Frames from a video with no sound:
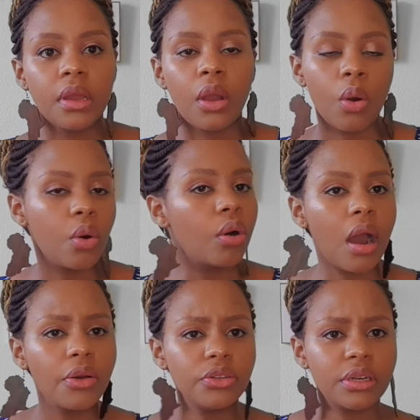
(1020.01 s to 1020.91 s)
or
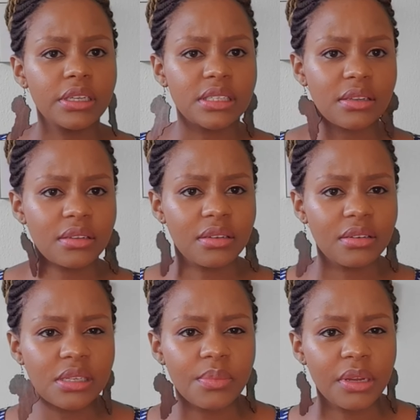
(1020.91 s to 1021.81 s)
how do you guys,
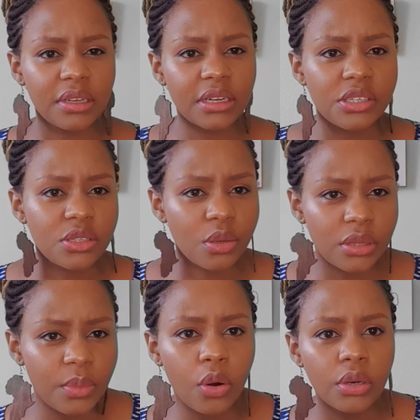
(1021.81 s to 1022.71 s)
some other countries call them
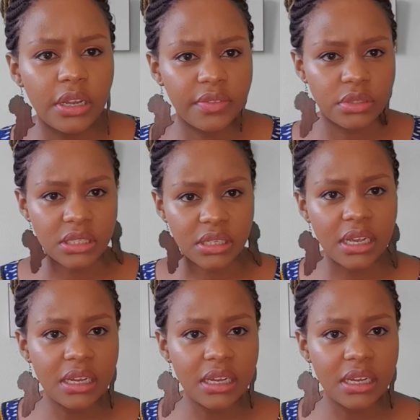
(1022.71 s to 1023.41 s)
O levels and A